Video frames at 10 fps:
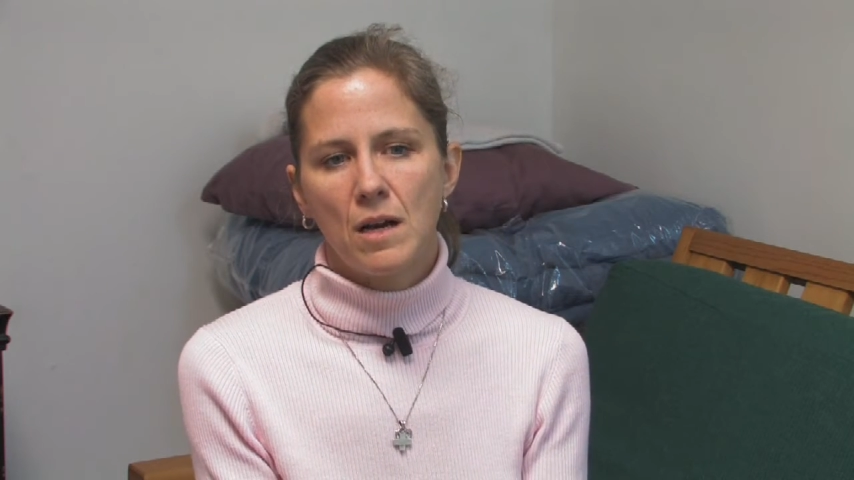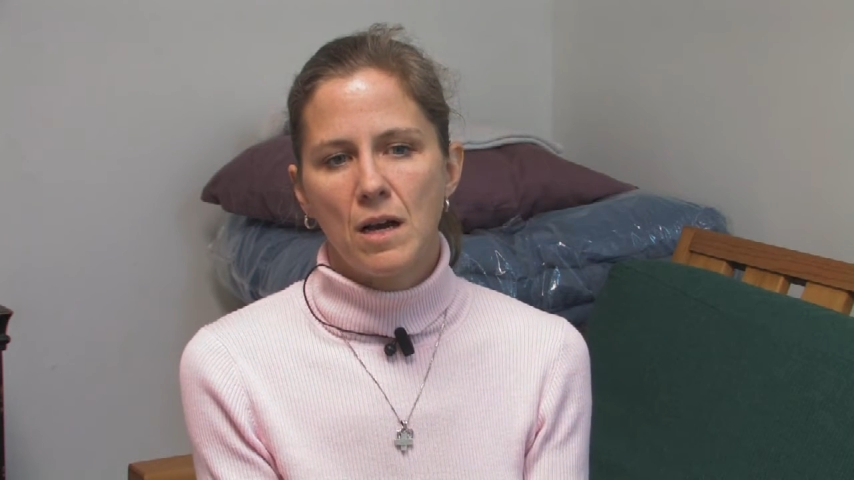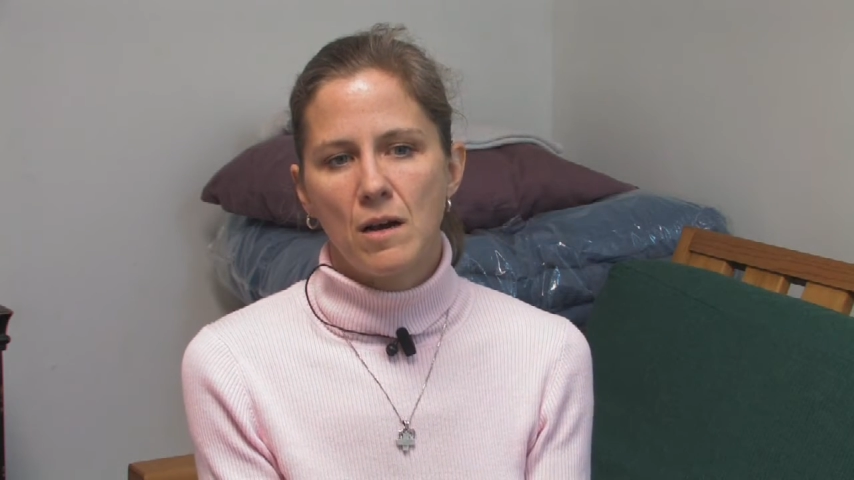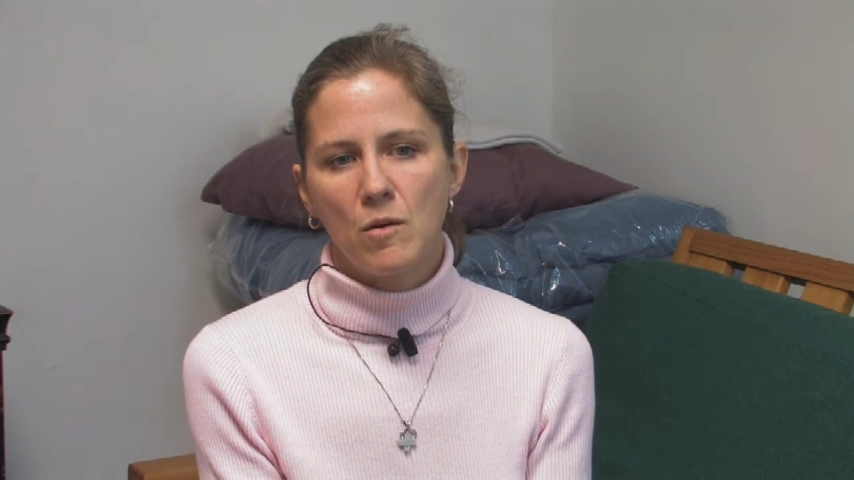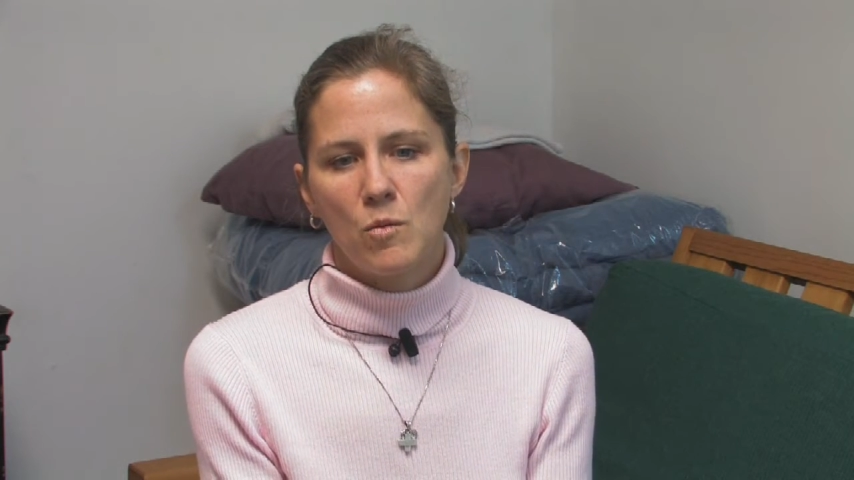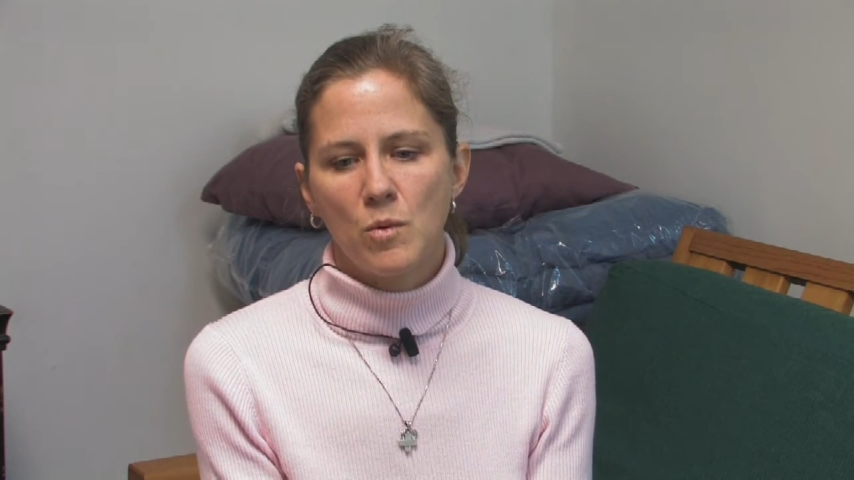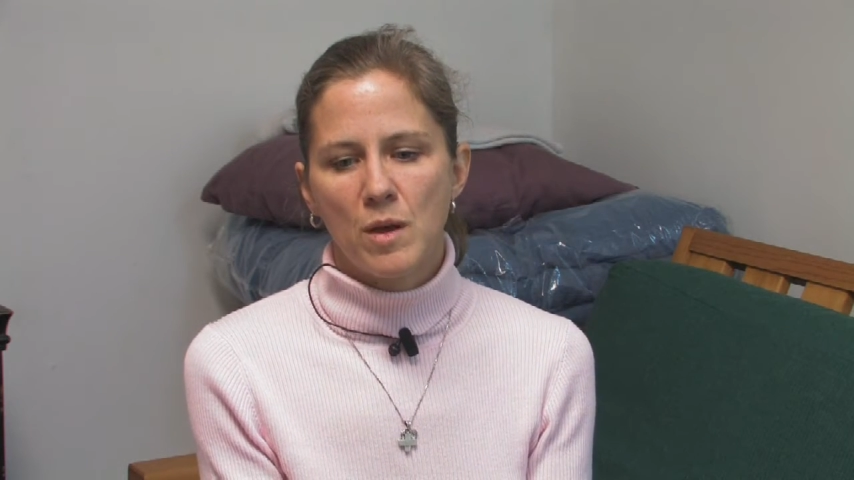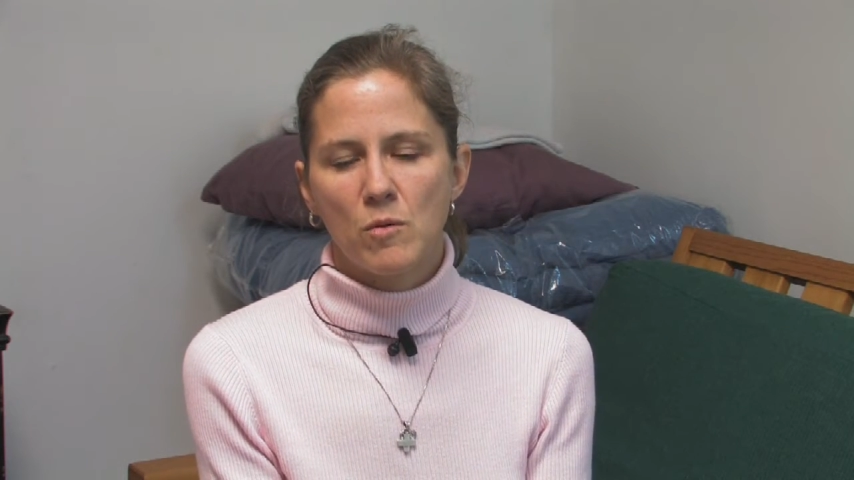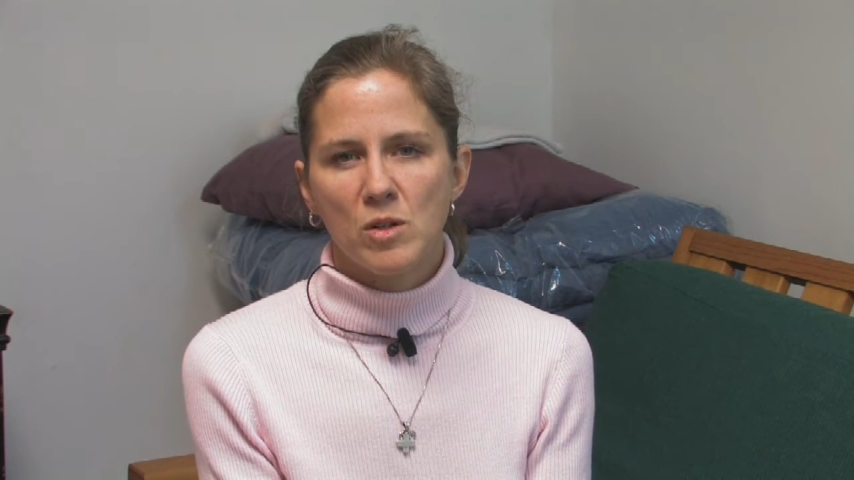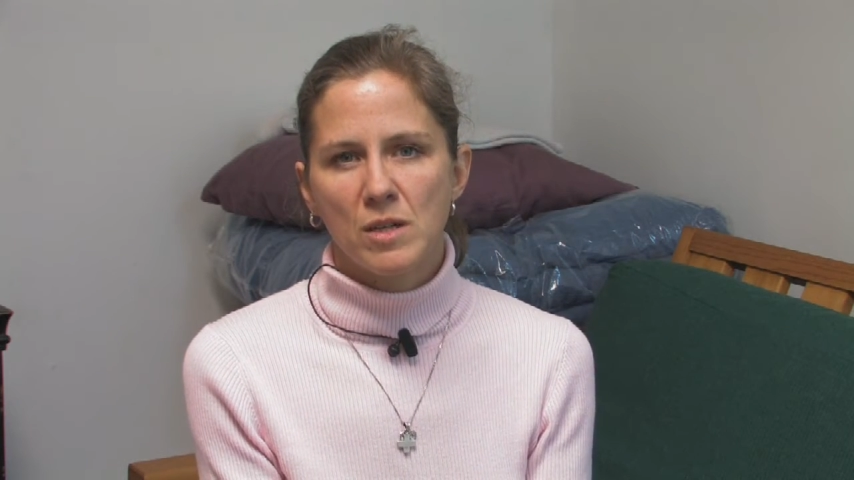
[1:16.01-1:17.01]
uh,
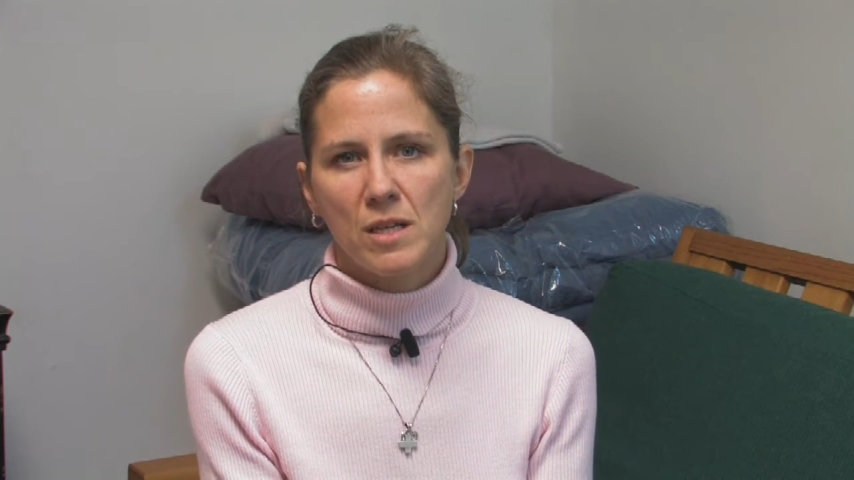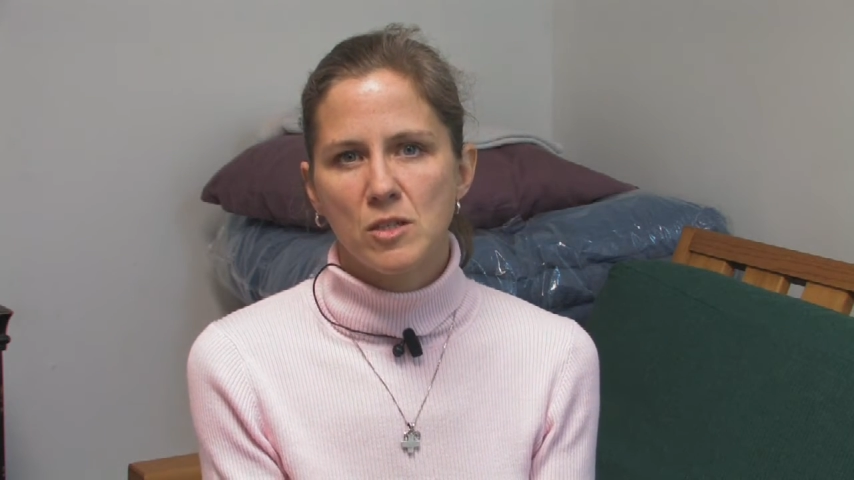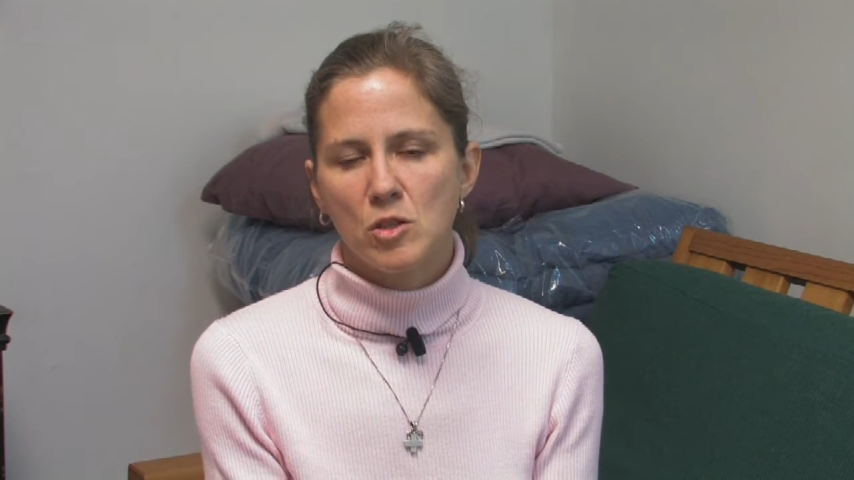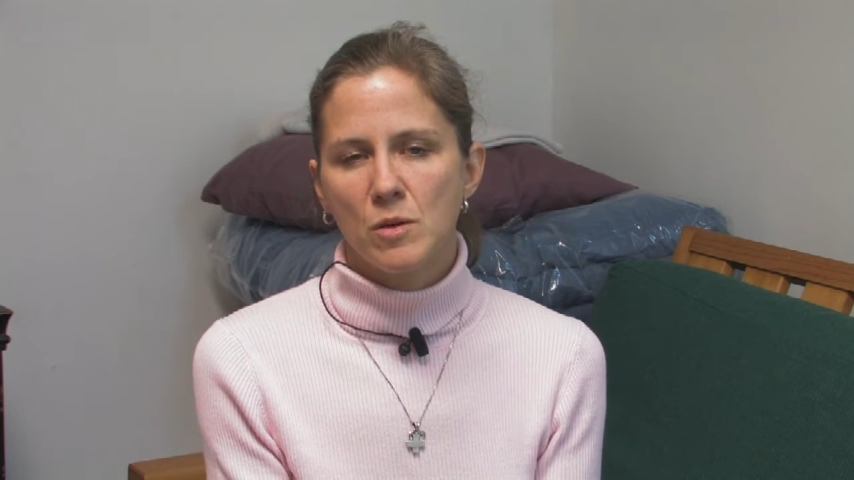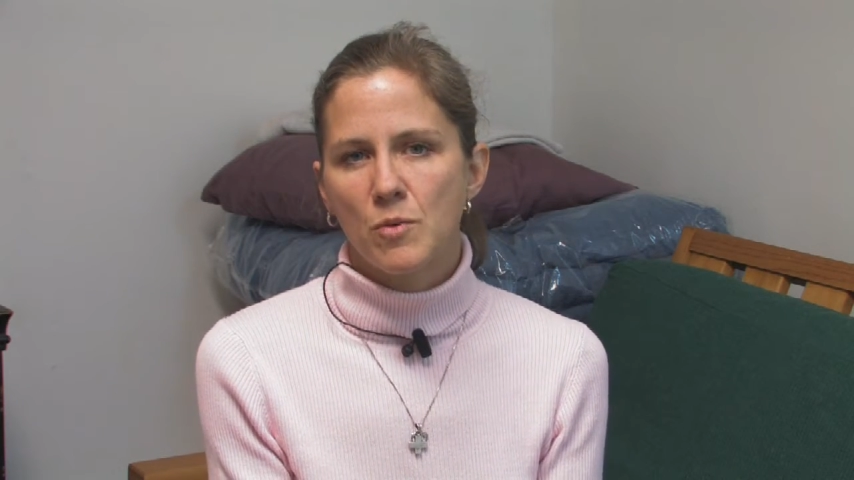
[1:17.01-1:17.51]
they were initially